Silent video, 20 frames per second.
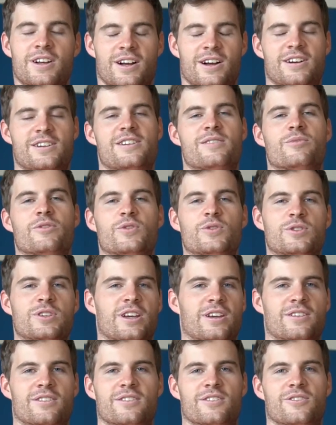If you
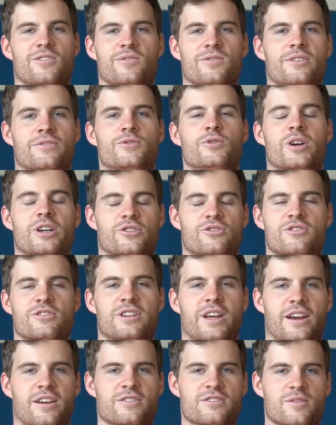take, a few extra
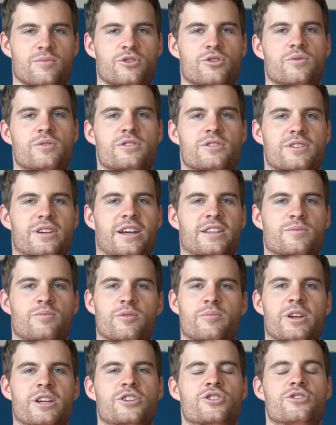seconds in between sets,
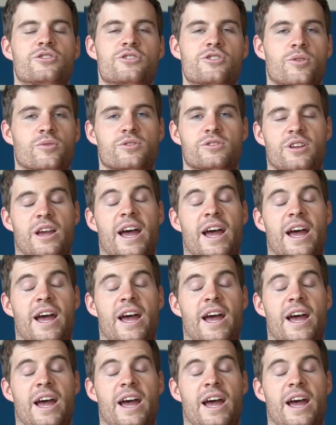but make sure you don't,